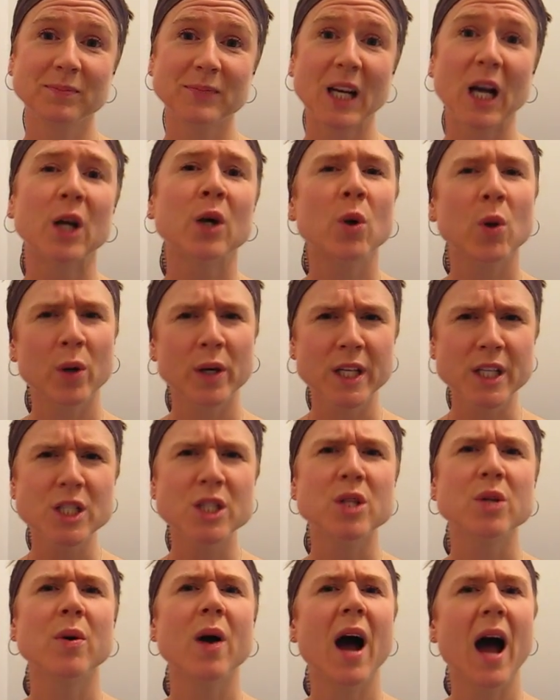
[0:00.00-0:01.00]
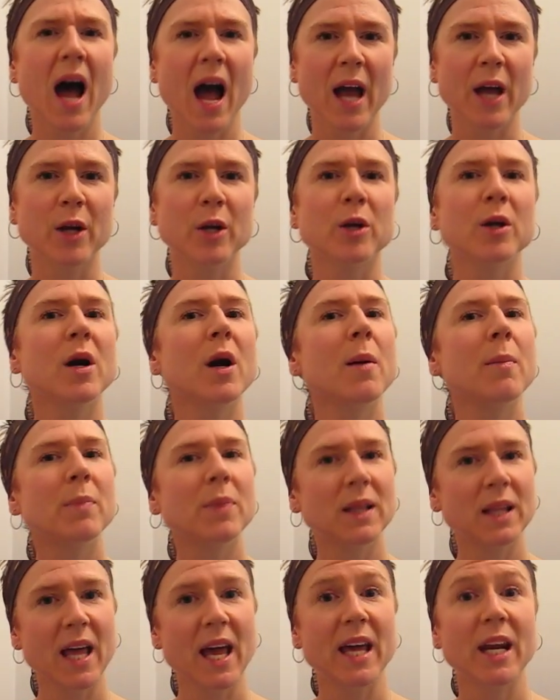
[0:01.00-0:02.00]
according to a higher
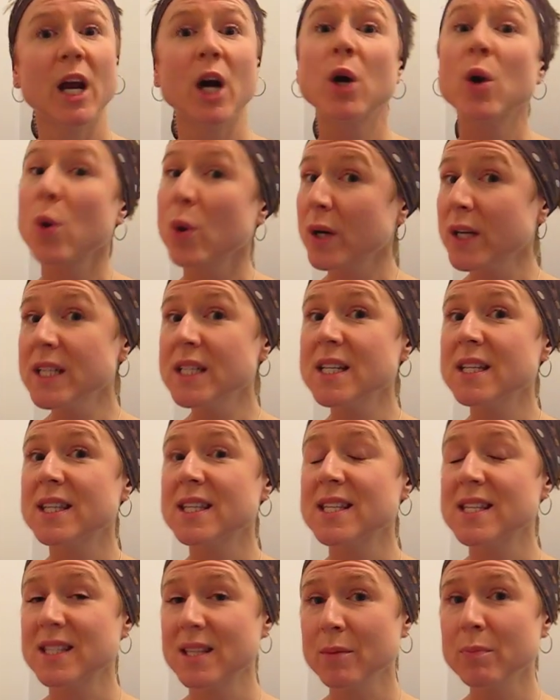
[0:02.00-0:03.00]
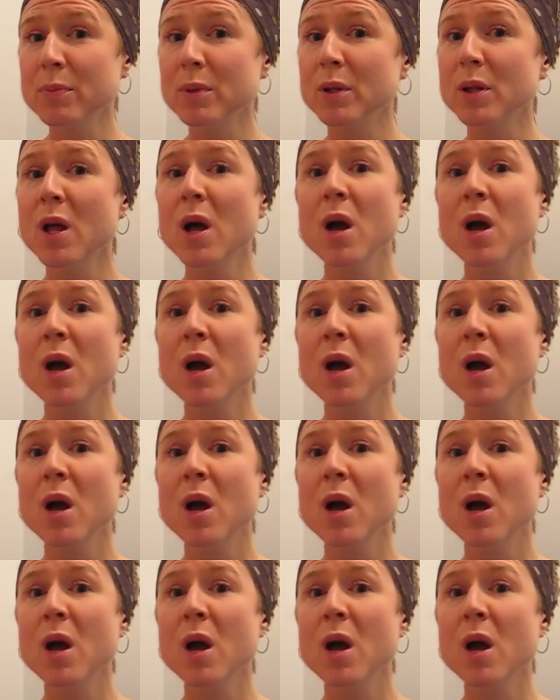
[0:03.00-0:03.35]
plan, according to the simple